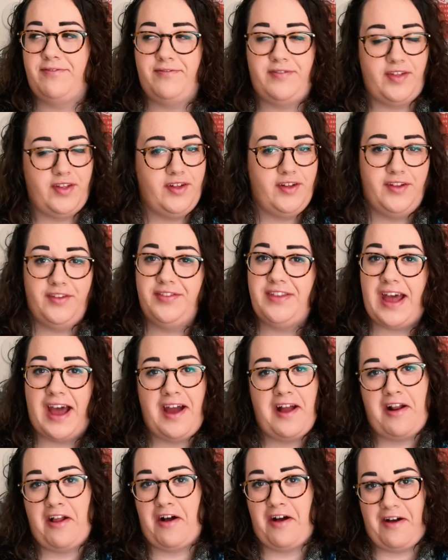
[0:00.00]
filled
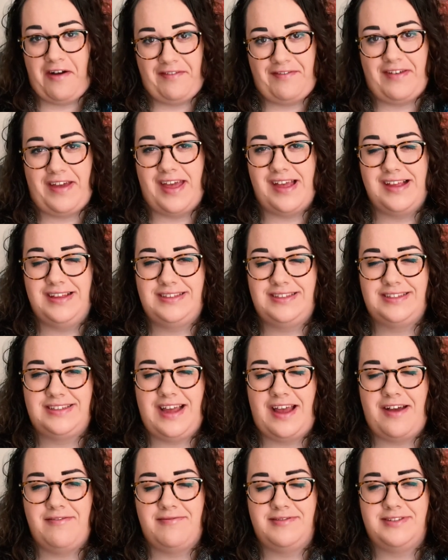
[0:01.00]
that office
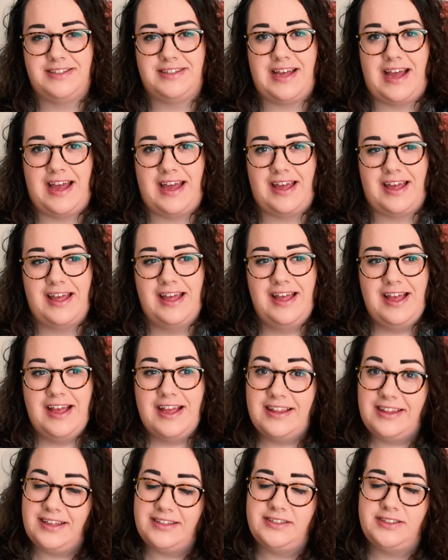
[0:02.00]
and was like,
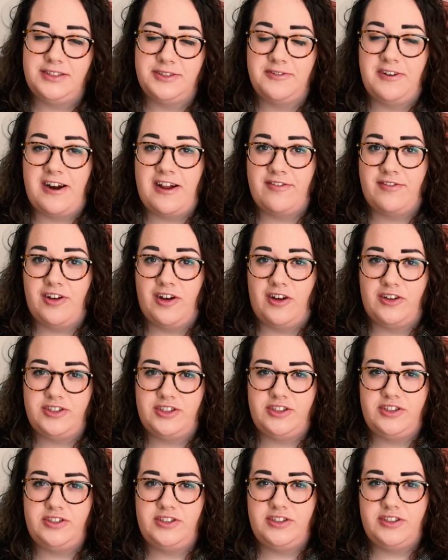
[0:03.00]
this is what I've called
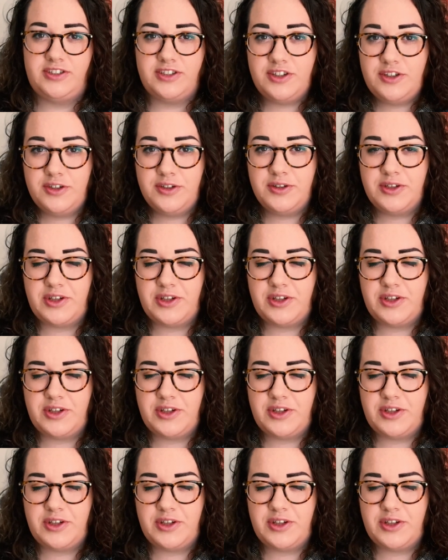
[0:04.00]
you to do.